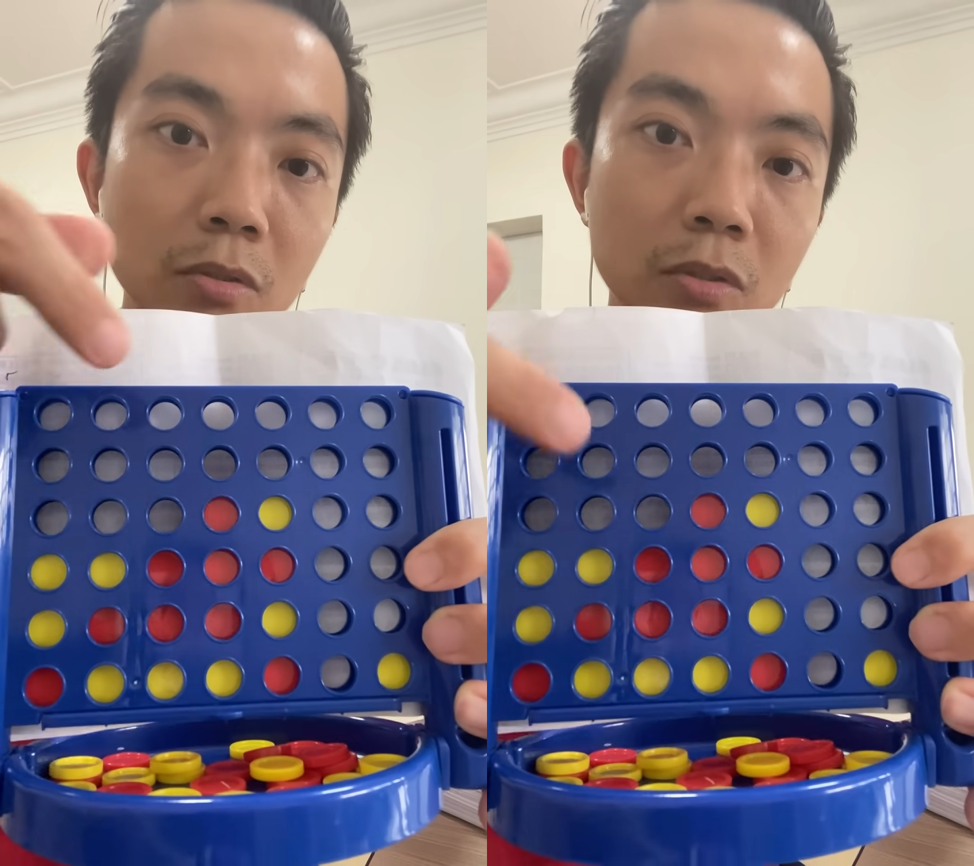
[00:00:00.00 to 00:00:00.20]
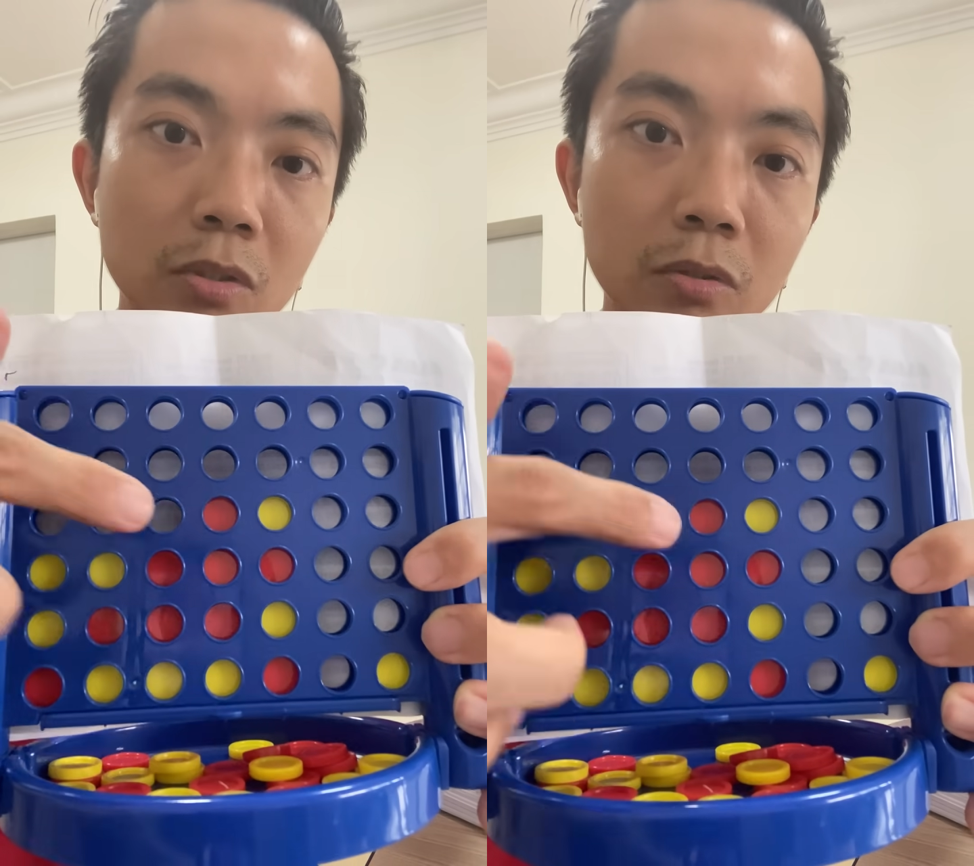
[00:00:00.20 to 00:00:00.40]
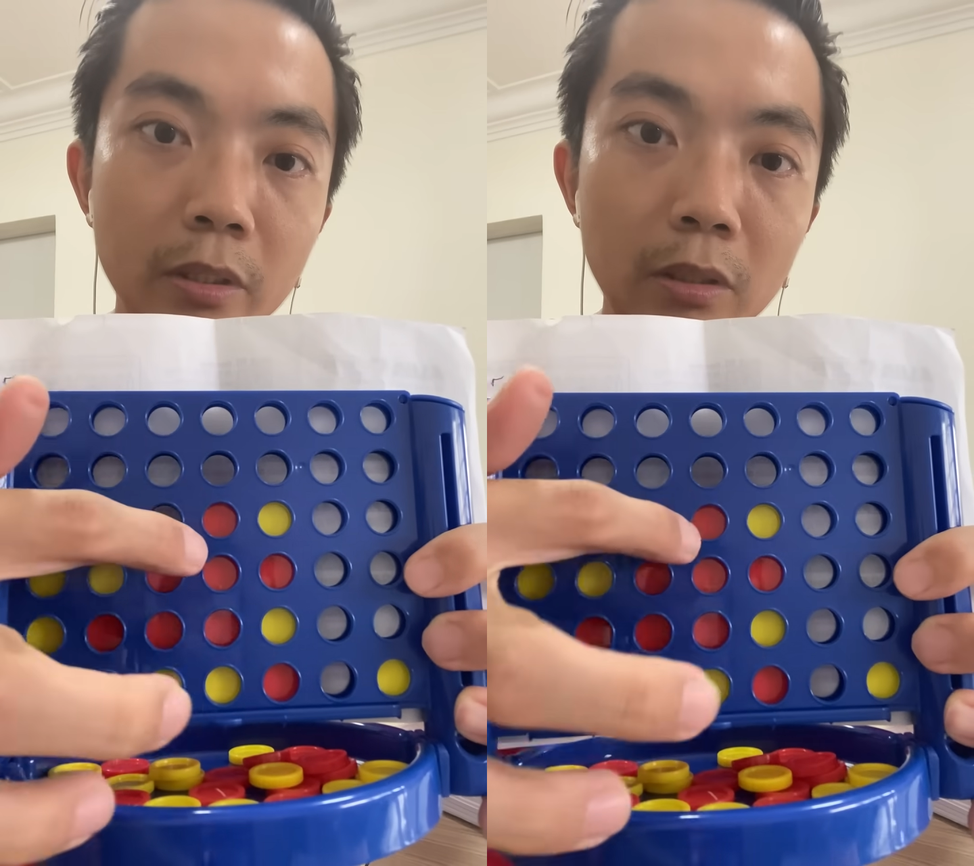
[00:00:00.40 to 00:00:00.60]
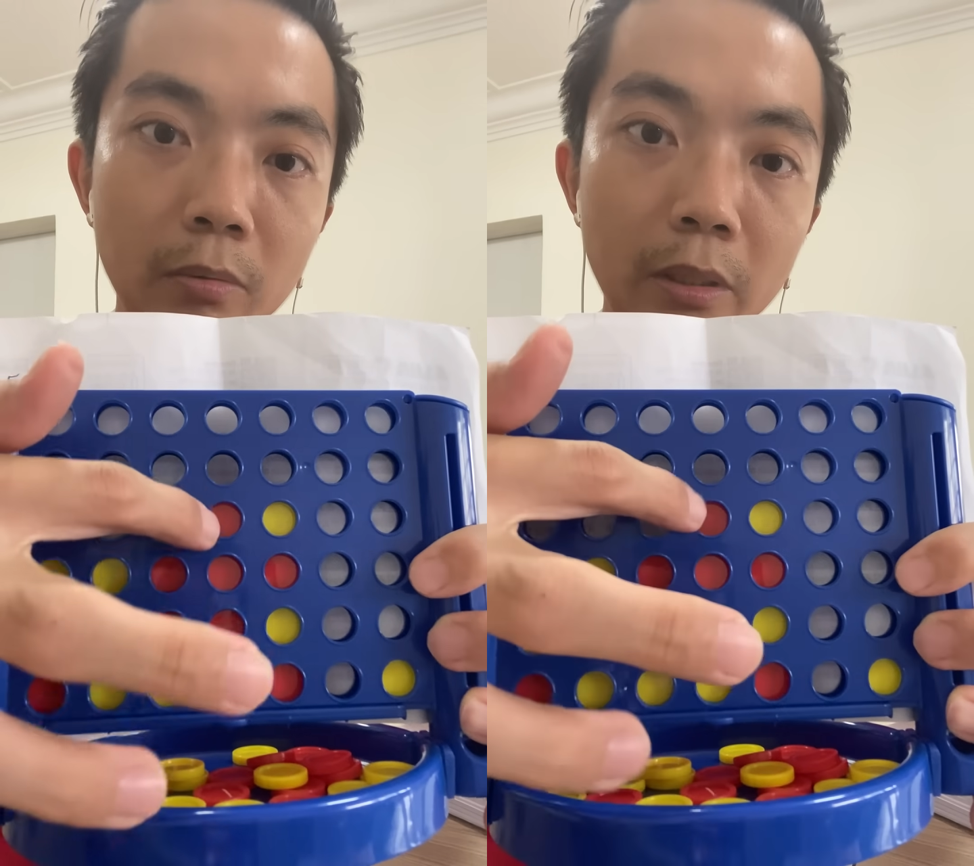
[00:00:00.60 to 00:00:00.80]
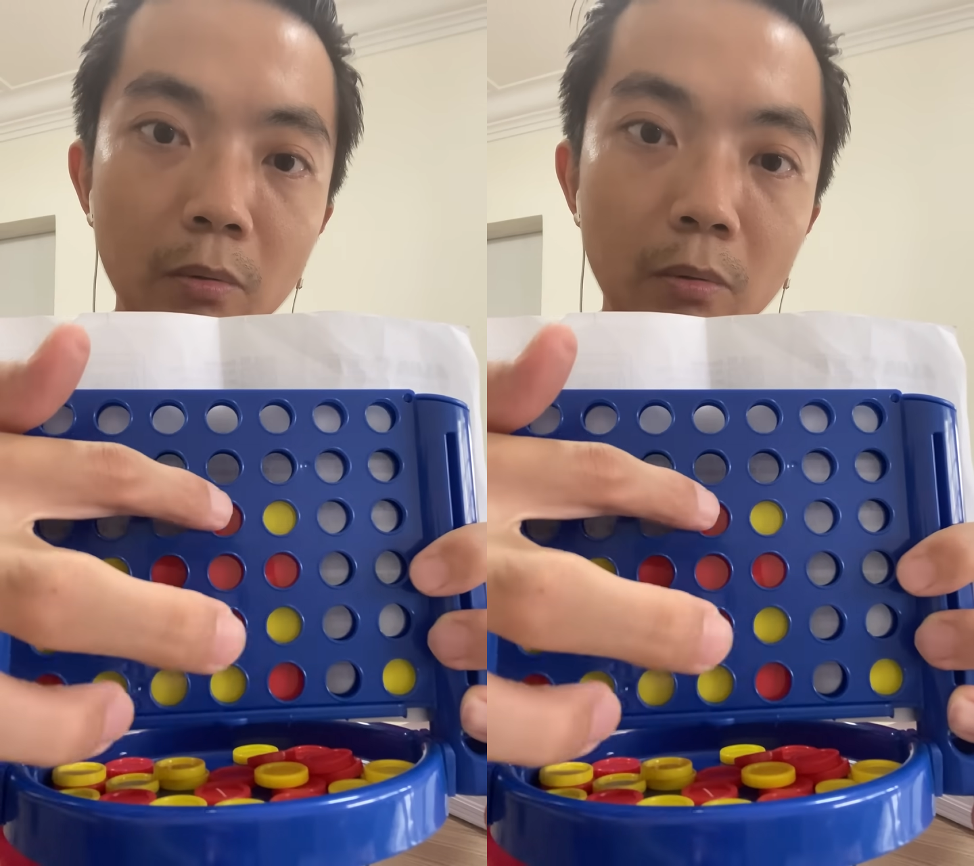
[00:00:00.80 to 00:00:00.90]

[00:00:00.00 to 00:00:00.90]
straight away.